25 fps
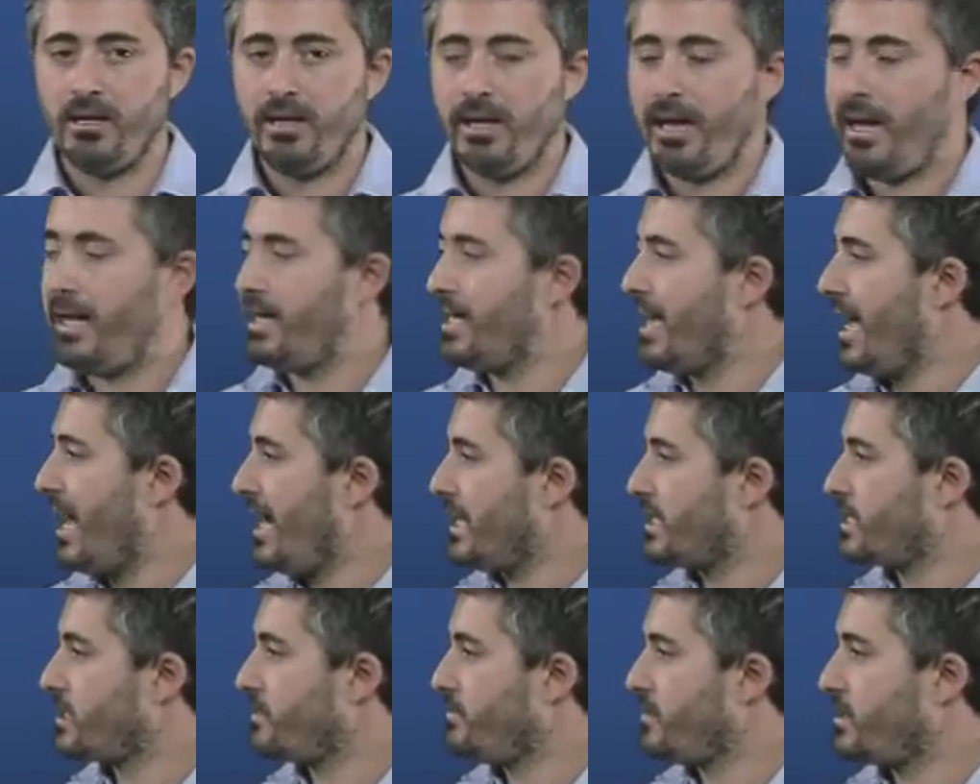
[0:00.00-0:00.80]
and
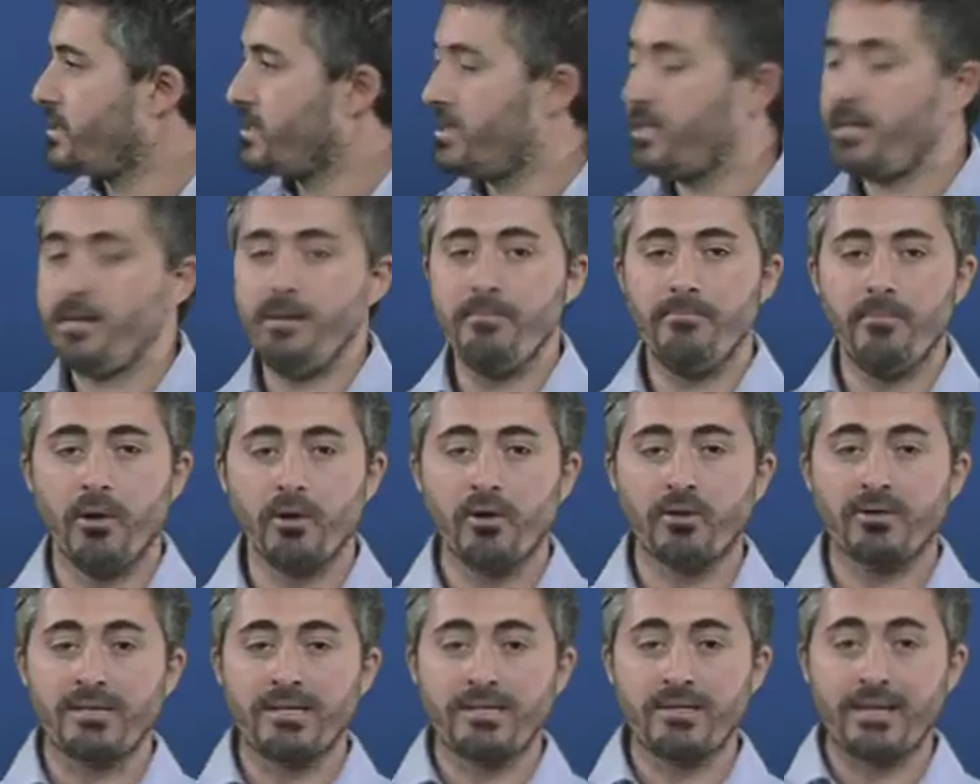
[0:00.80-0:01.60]
ultimately
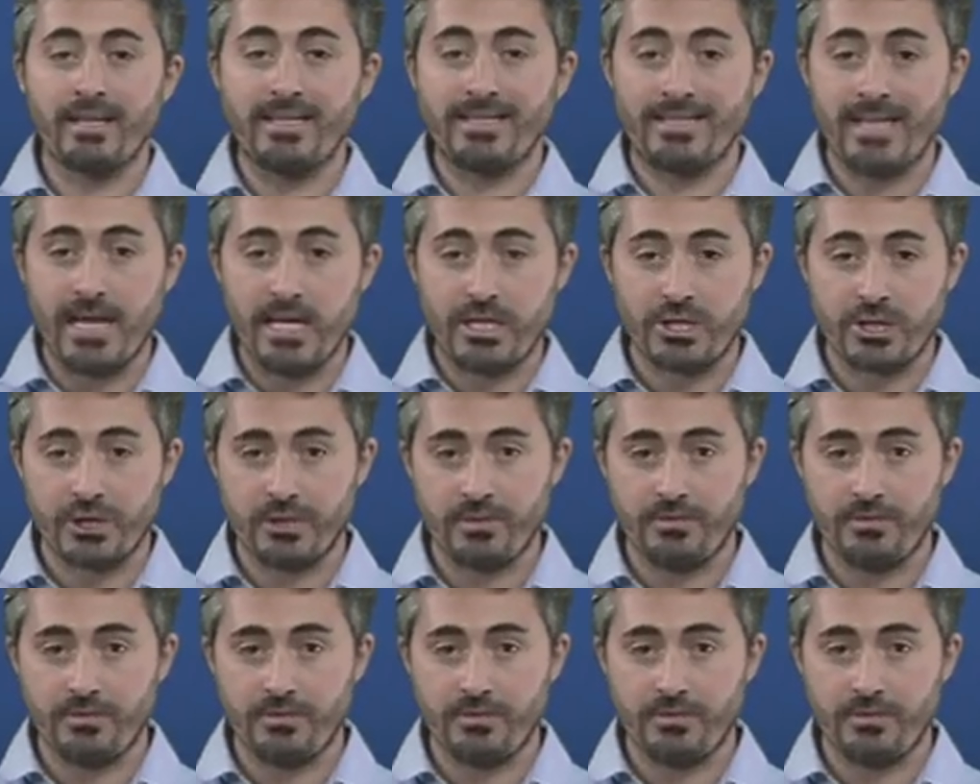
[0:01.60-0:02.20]
monophthongization,